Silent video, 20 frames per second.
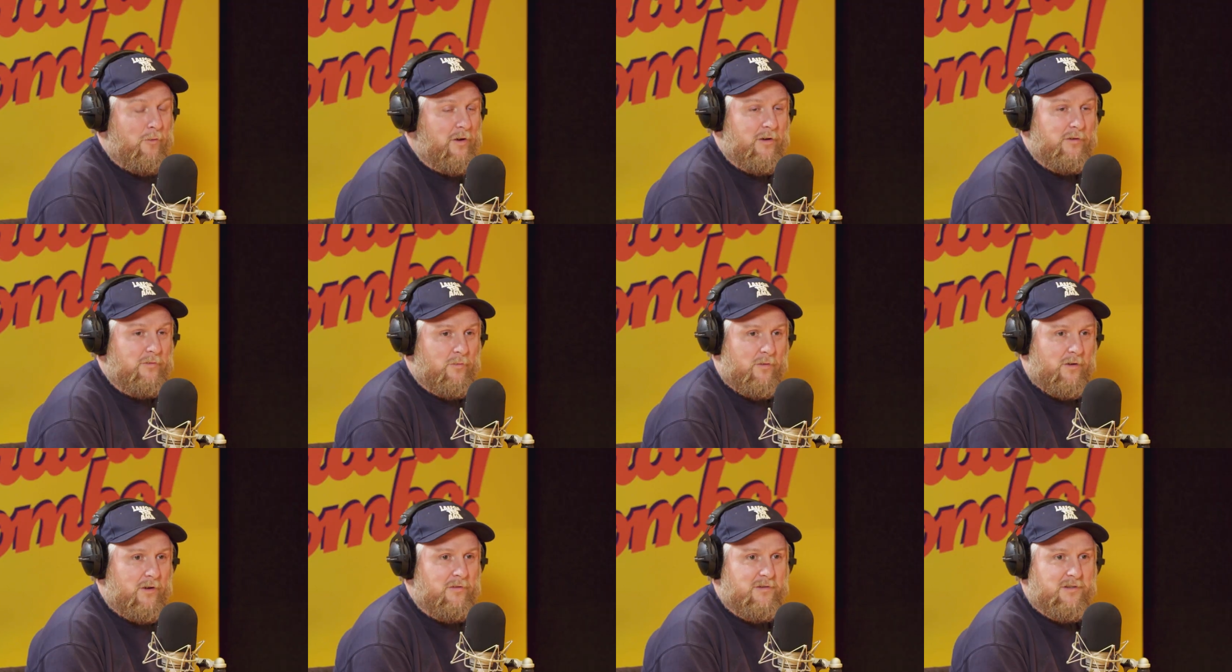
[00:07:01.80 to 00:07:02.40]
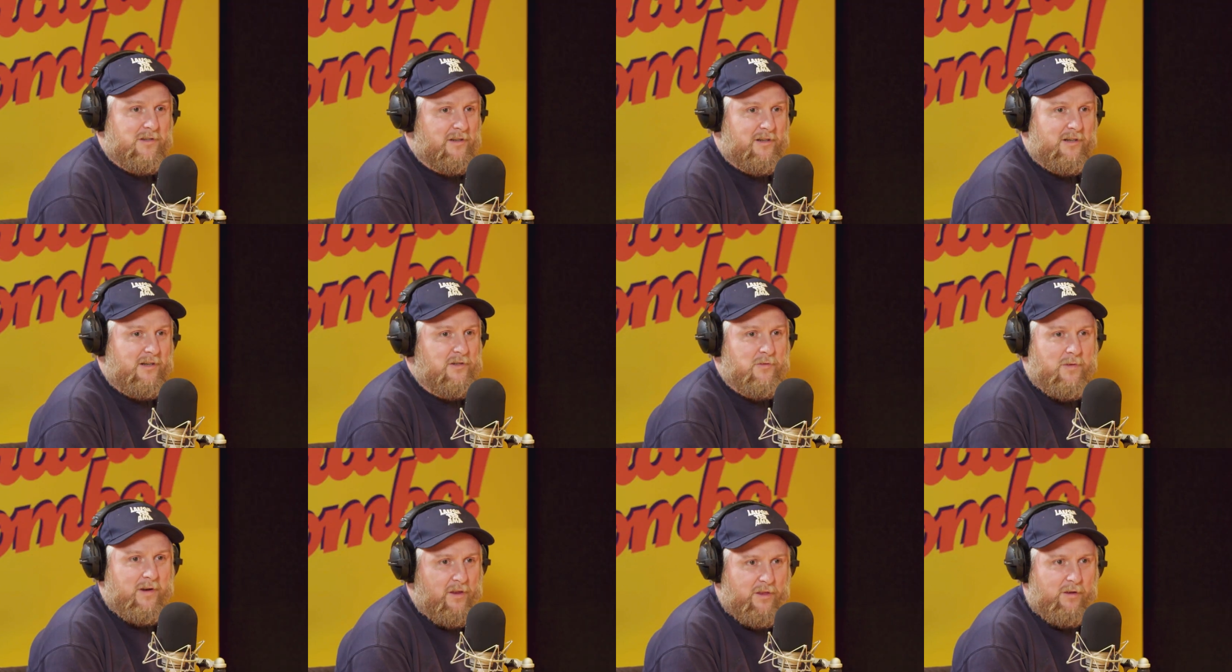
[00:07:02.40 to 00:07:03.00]
who's going to
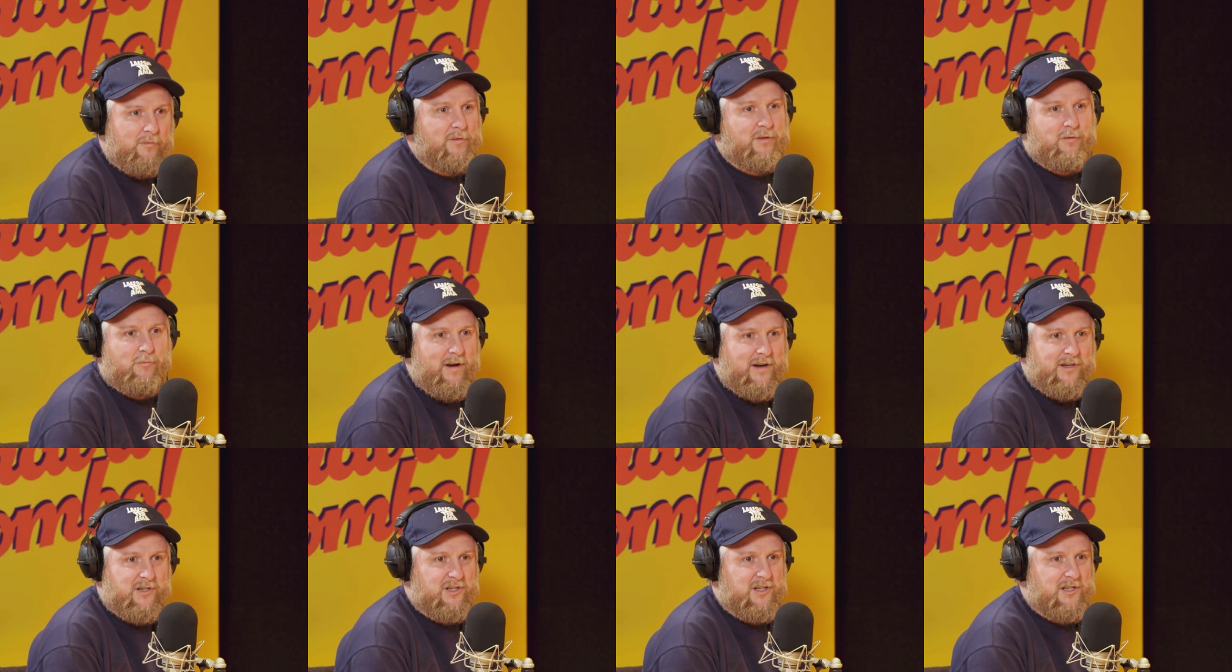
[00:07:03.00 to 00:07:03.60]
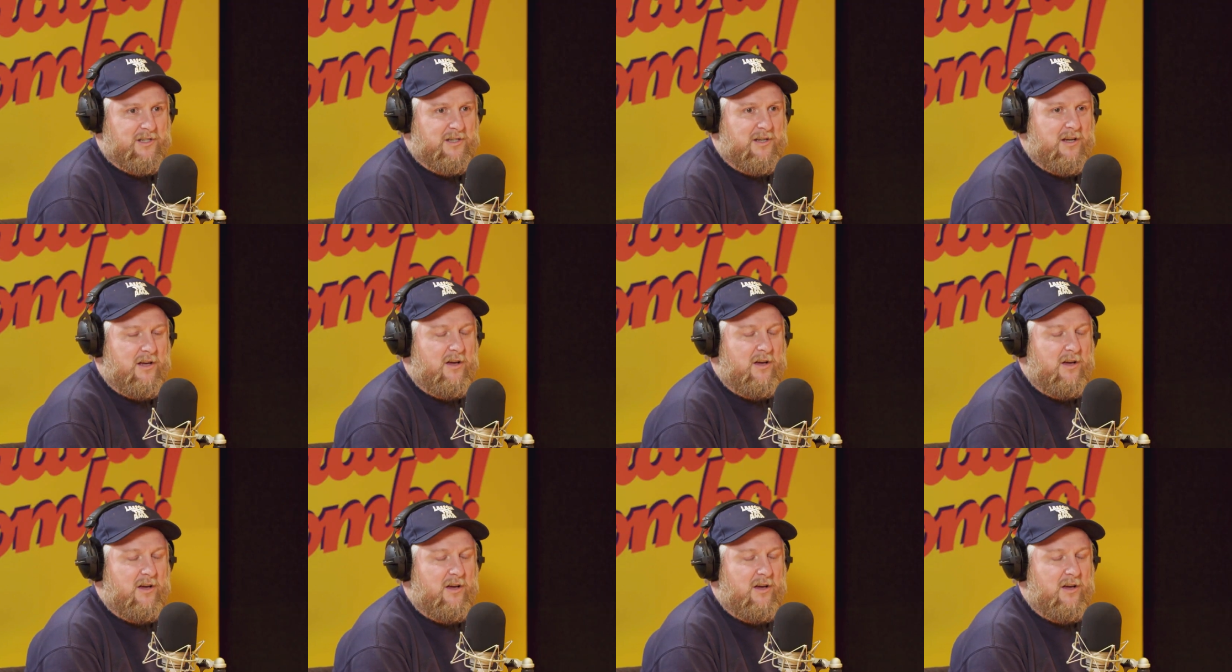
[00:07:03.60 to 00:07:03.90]
do anything with the radishes?